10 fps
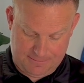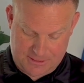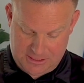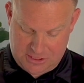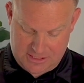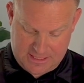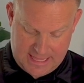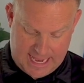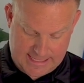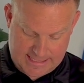It's just
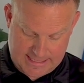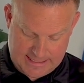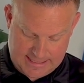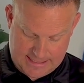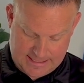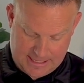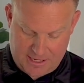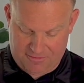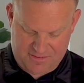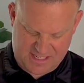that, and
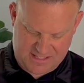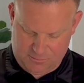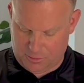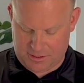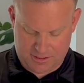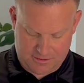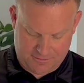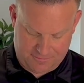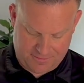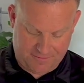I'll fix the word,
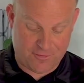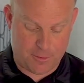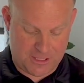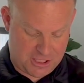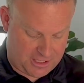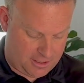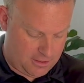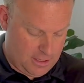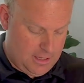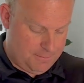the verbiage on here.
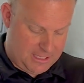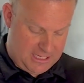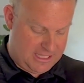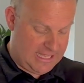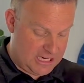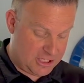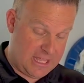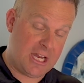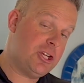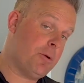But that
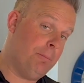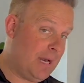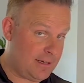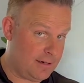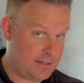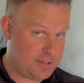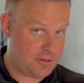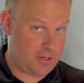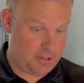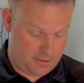is your button to
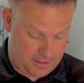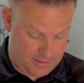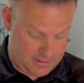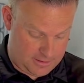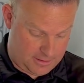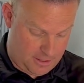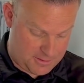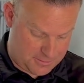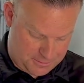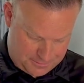turn on your garbage
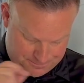disposal.